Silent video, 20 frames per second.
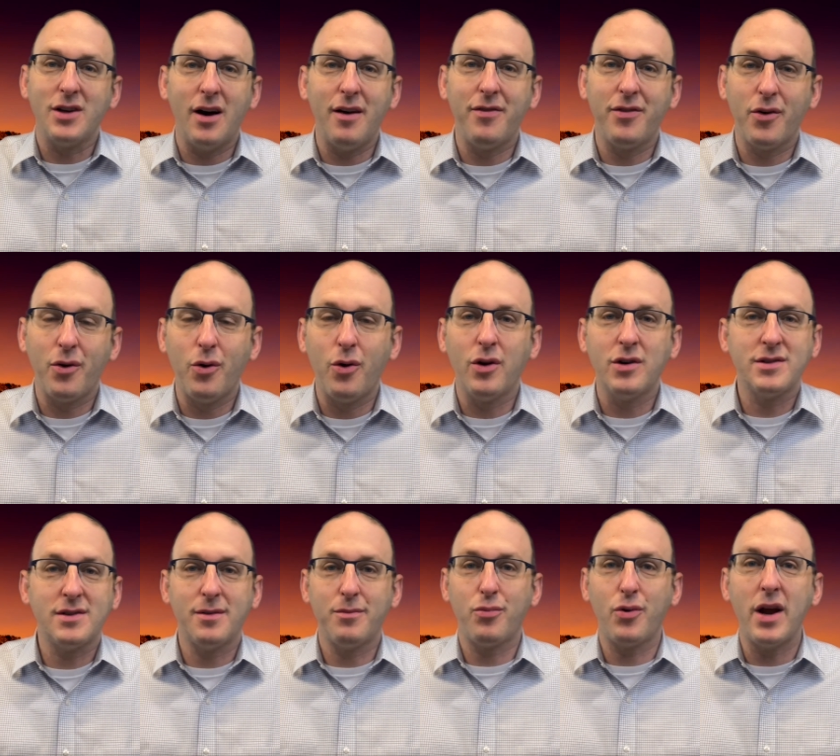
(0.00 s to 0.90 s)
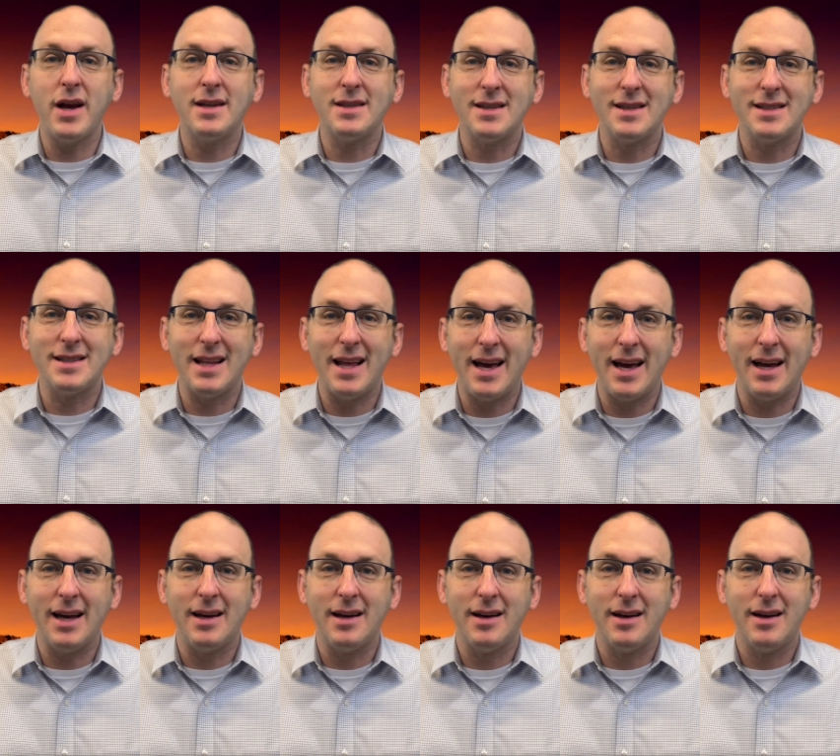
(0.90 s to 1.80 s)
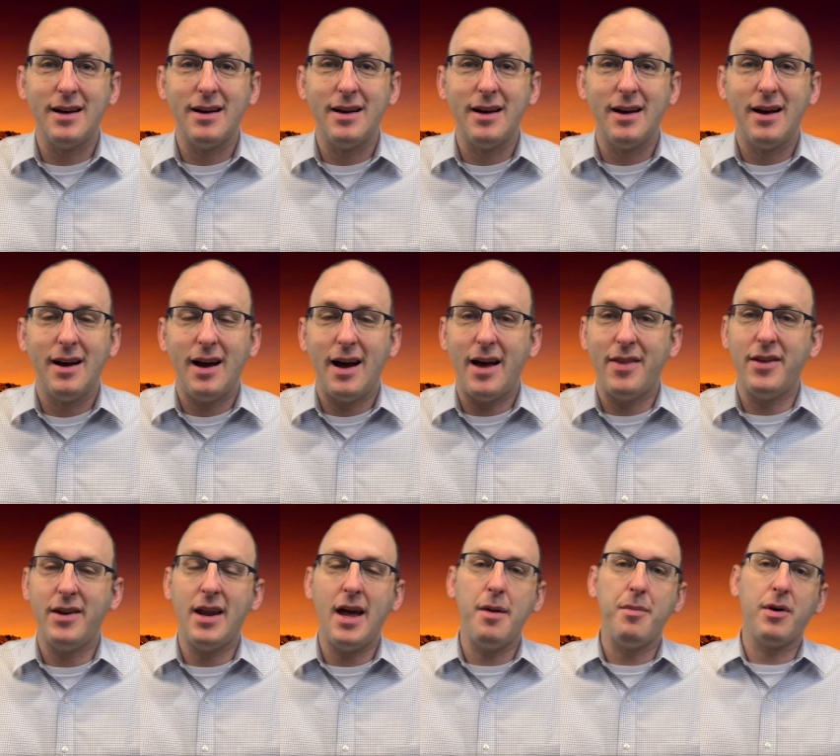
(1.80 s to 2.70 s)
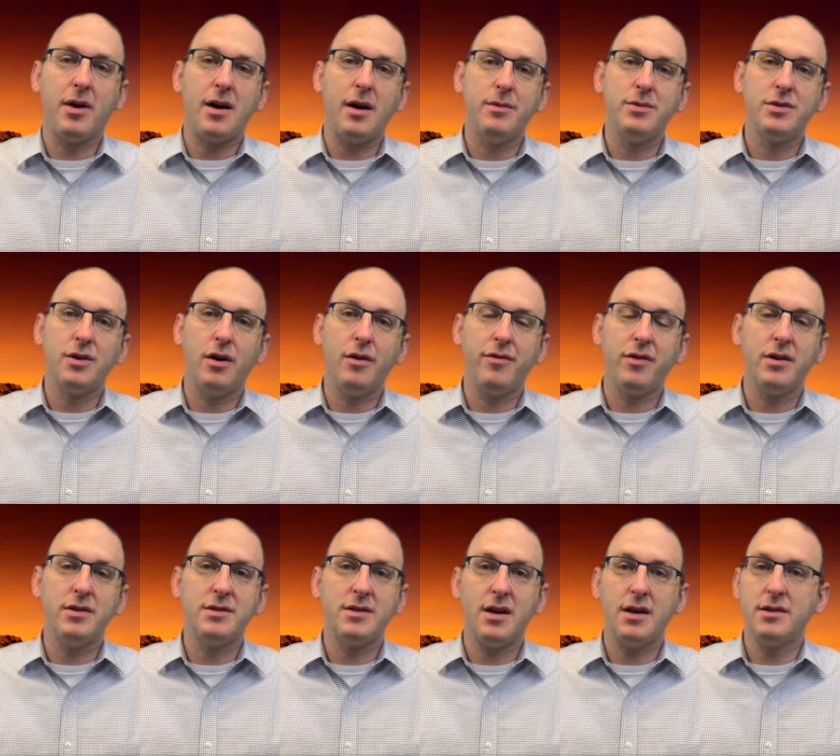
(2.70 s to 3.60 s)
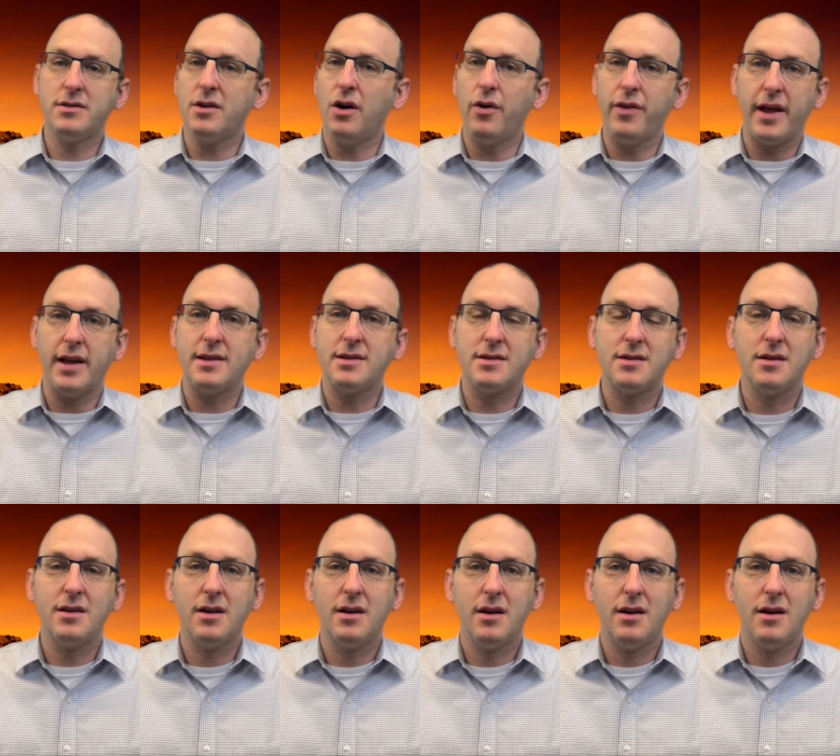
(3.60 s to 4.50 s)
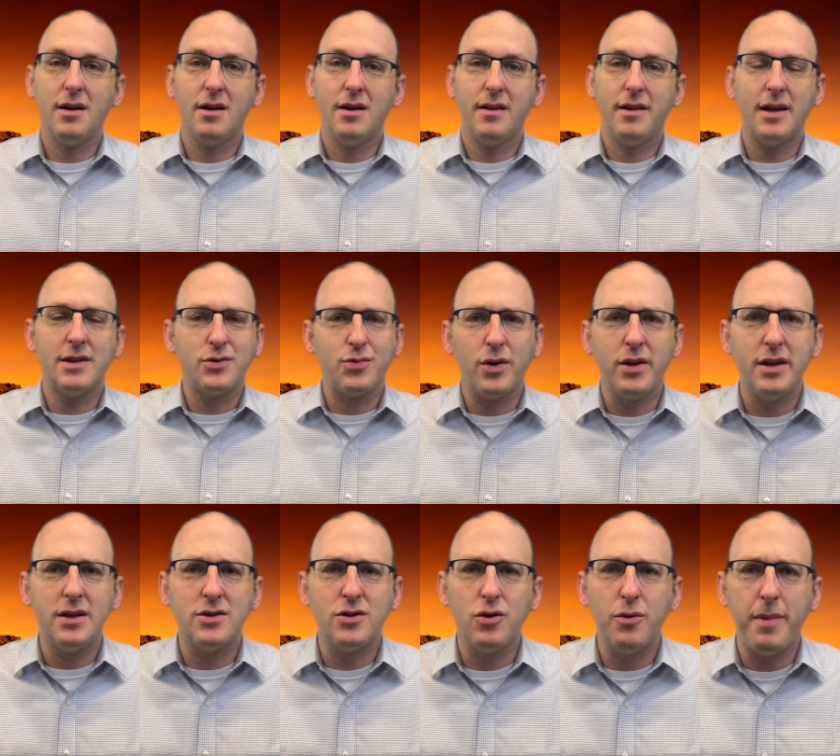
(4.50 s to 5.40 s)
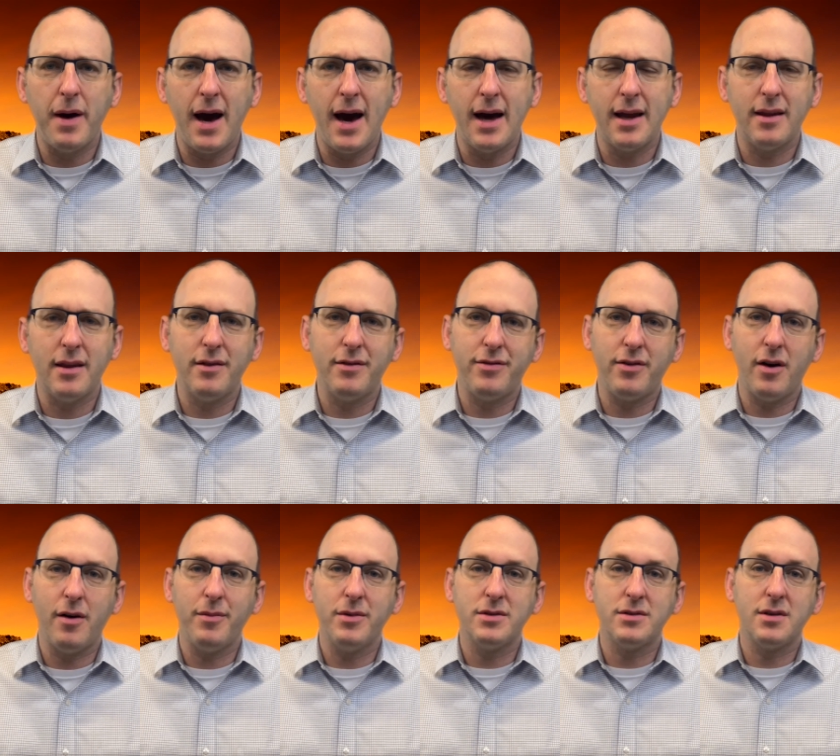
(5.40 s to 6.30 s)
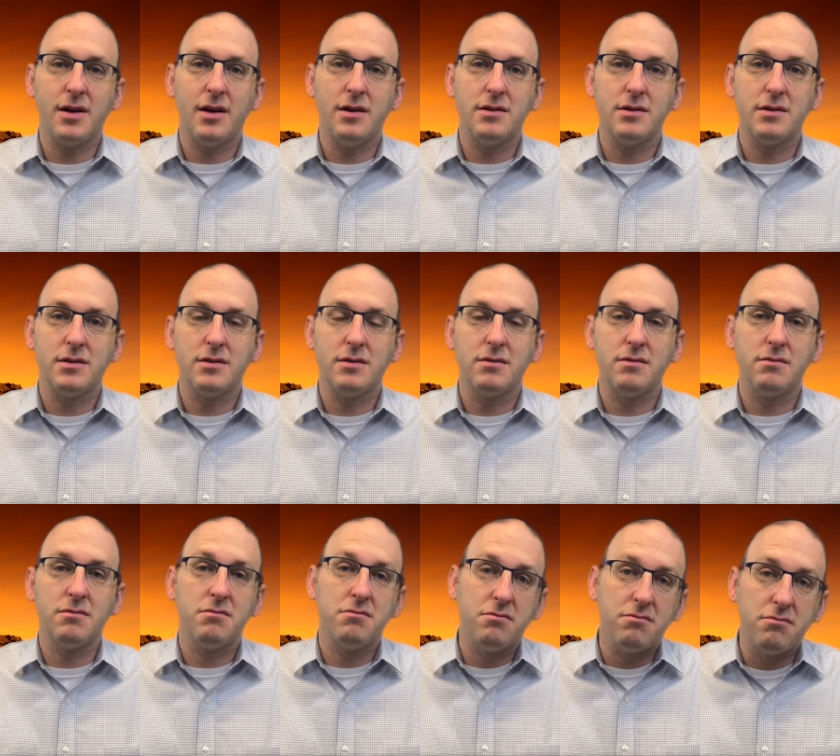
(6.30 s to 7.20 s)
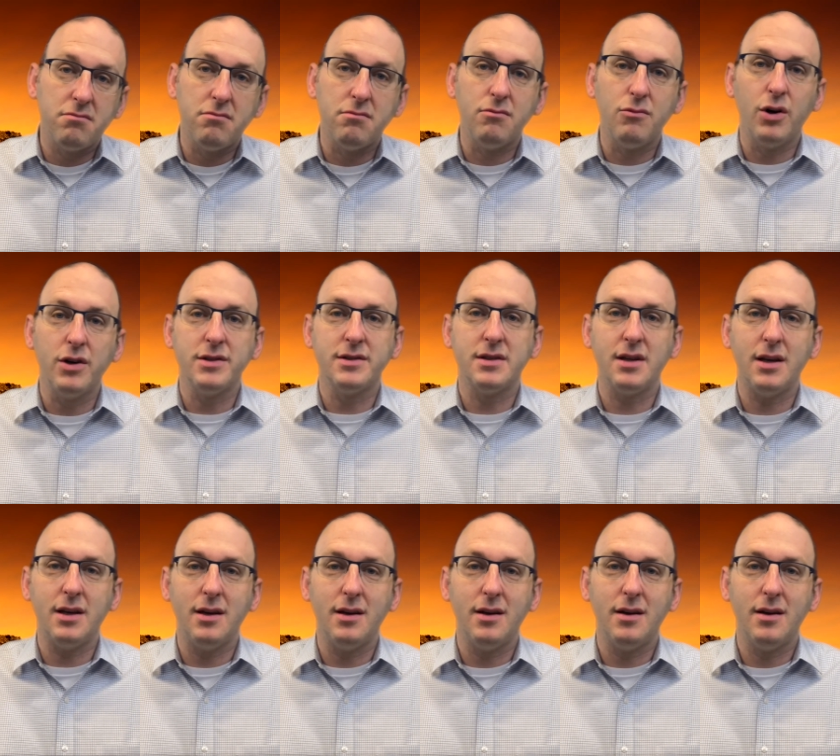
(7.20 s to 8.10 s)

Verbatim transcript: off the horse and breaks his leg. And the neighbor comes over and says, Oh, that's, that's really too bad. And the farmer says, We'll see.